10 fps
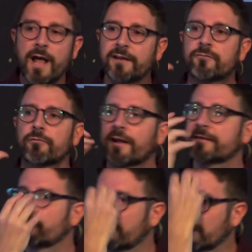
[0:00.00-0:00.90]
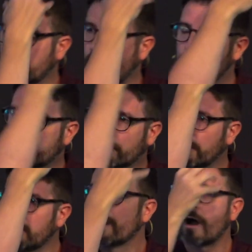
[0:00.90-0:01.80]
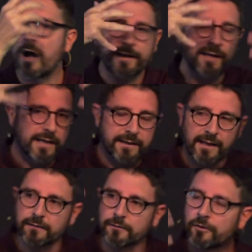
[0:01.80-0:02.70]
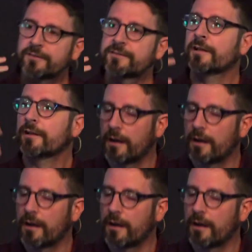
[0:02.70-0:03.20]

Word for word: headdress with a cobra on it, and it looked,